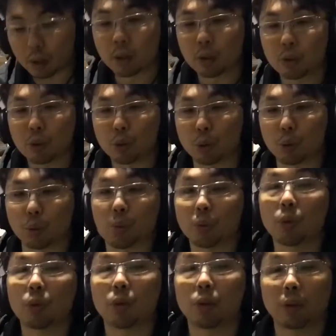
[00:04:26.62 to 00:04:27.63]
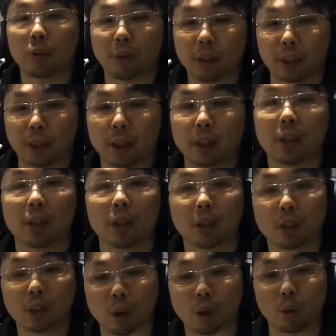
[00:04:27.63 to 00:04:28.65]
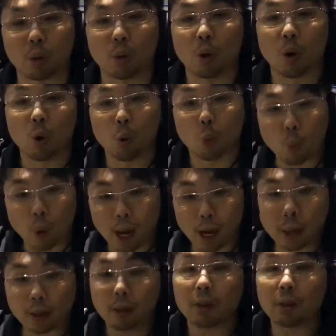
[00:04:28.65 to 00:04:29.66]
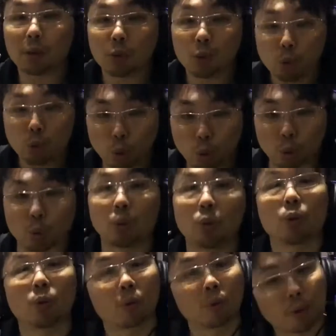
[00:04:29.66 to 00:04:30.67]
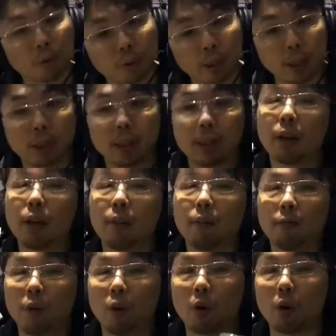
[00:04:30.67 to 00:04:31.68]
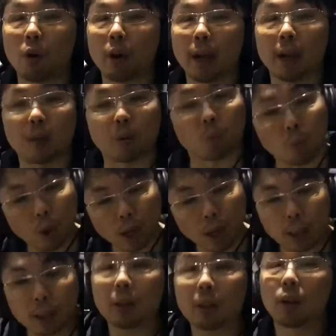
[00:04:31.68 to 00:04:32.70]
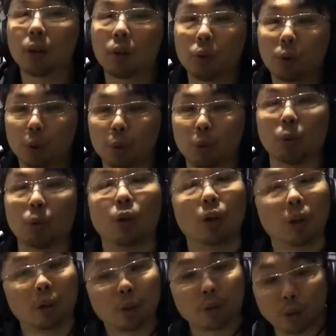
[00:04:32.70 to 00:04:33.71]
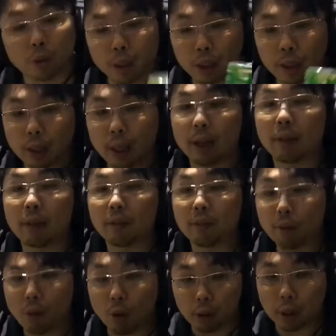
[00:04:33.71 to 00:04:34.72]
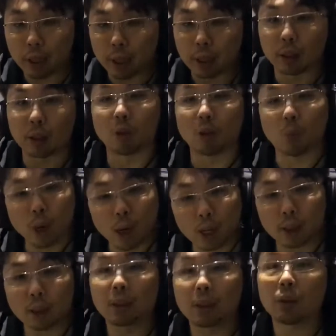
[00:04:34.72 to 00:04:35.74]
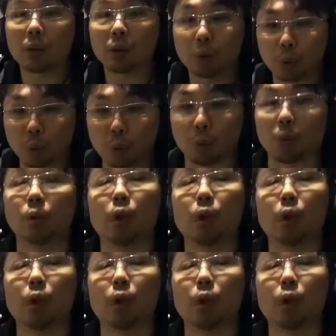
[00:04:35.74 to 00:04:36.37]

2, 3, go. 1, 2, 3, 4. And 1, 2, 3, and 4. And 1, 2,